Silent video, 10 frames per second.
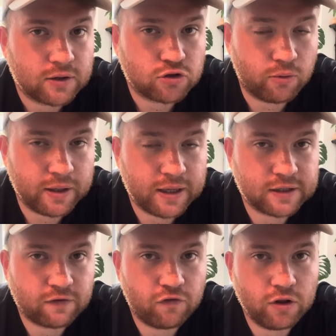So when
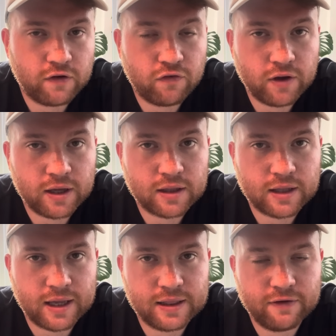that's fully fit, then